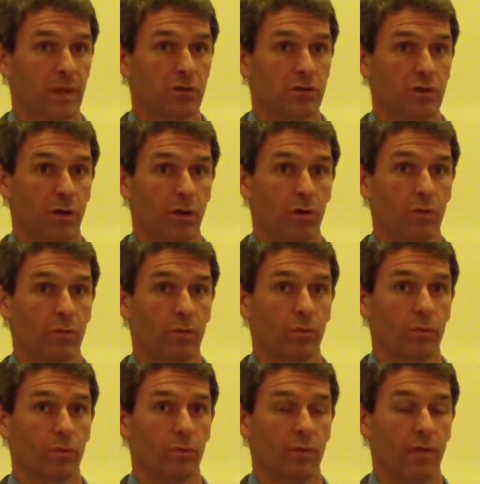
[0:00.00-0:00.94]

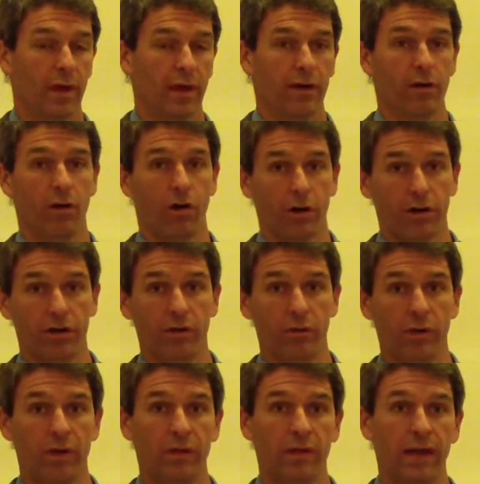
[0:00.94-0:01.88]
So they are
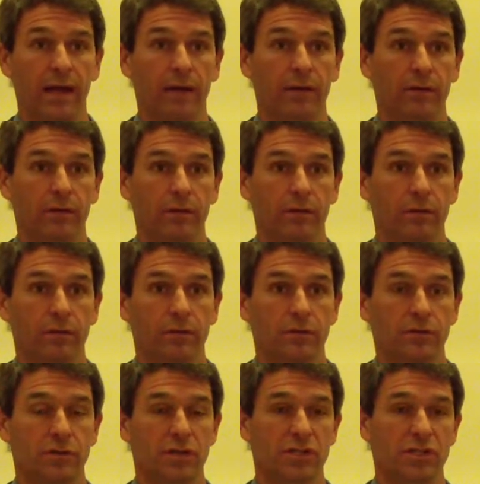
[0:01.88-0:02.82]
arguing that
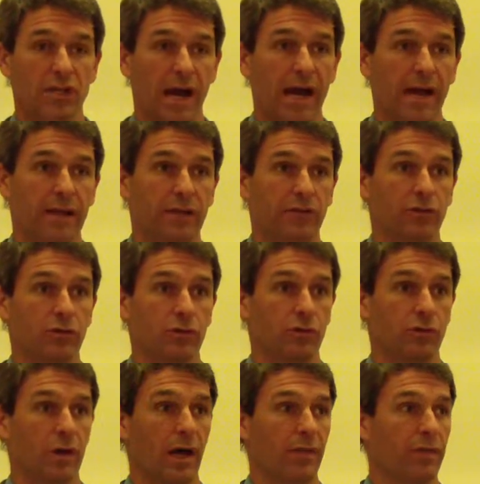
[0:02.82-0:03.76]
deciding to
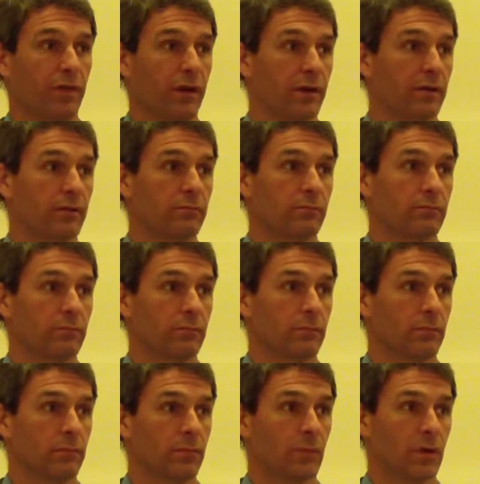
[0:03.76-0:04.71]
do nothing
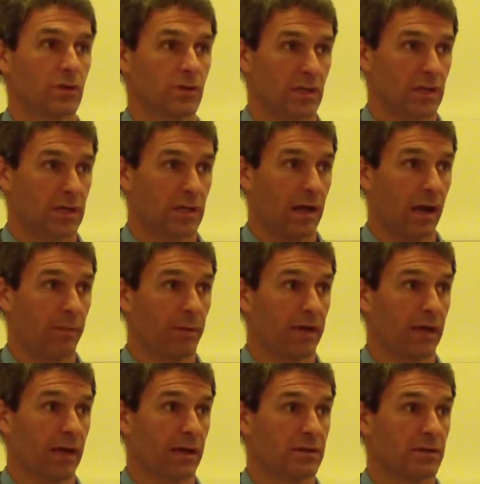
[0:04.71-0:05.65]
is
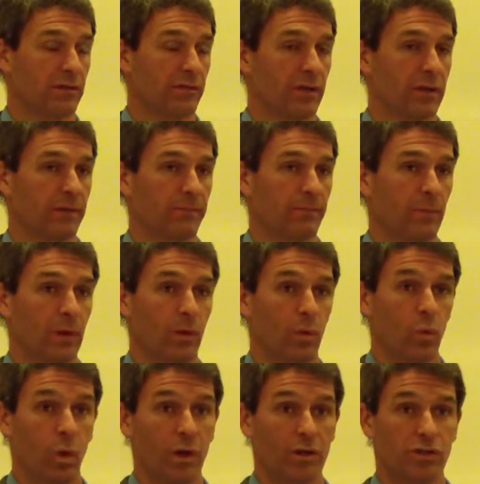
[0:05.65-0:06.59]
economic activity.
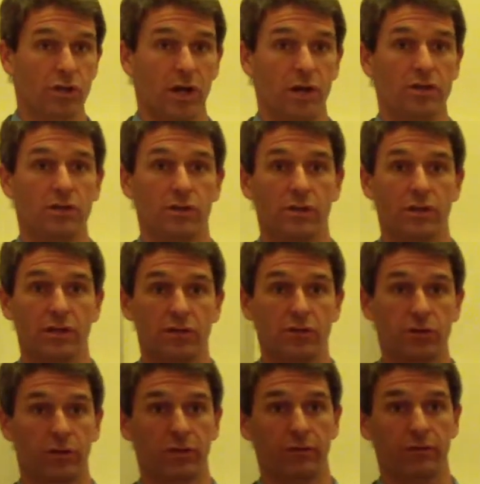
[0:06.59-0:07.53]
One judge in the
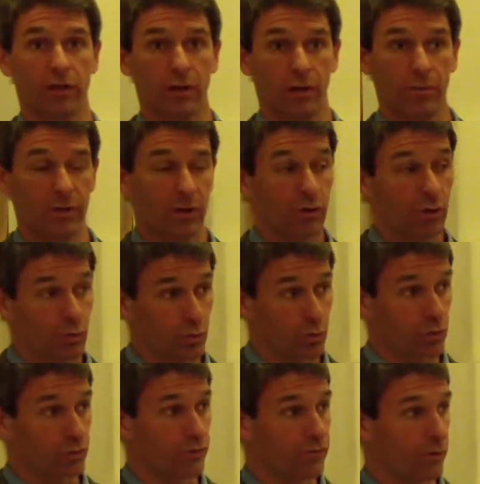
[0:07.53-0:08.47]
District of Columbia who
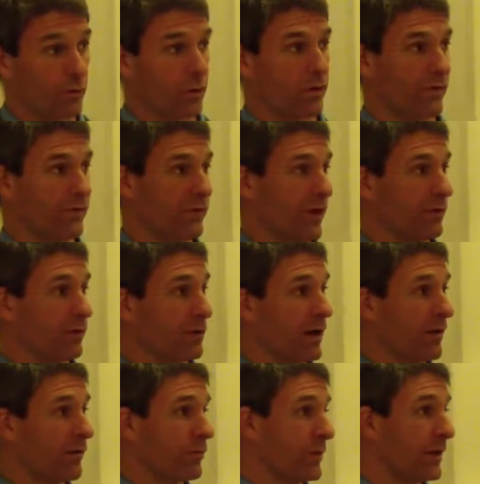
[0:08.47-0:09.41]
ruled for the federal
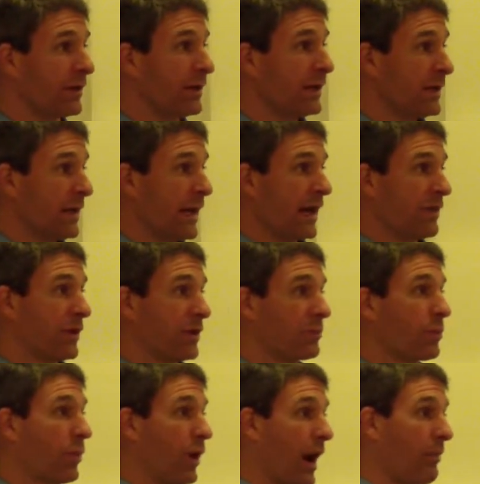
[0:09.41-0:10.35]
government, I
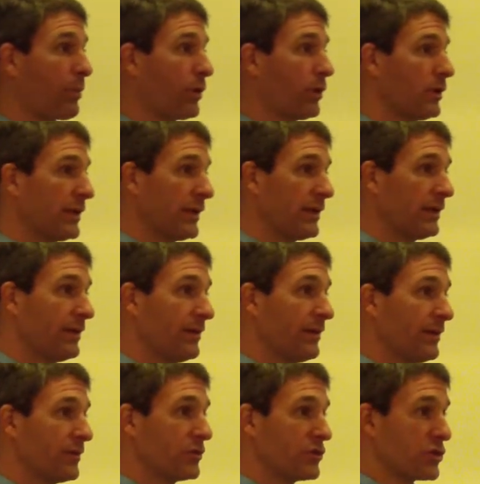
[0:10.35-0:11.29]
think, properly
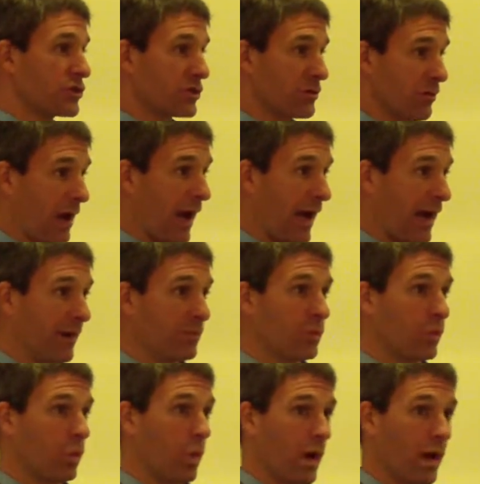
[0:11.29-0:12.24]

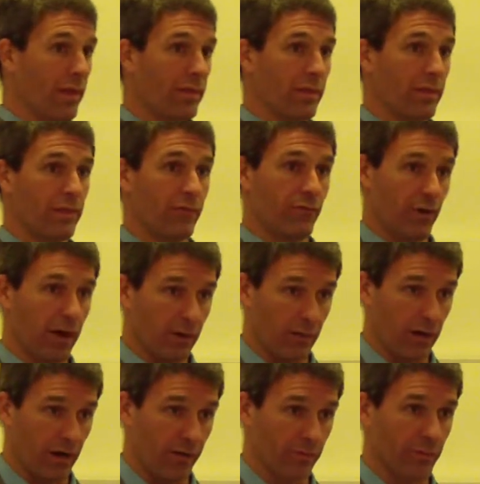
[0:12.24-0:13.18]
described what the
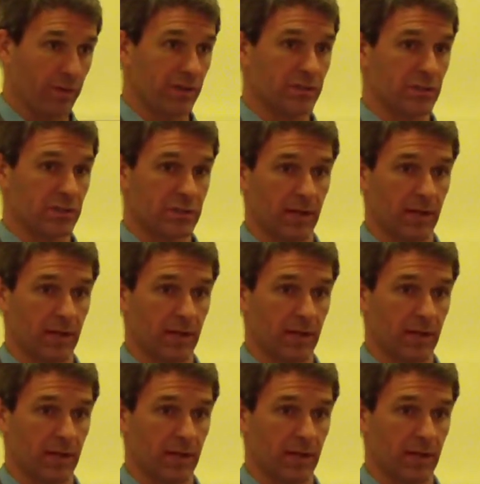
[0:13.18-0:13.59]
federal government is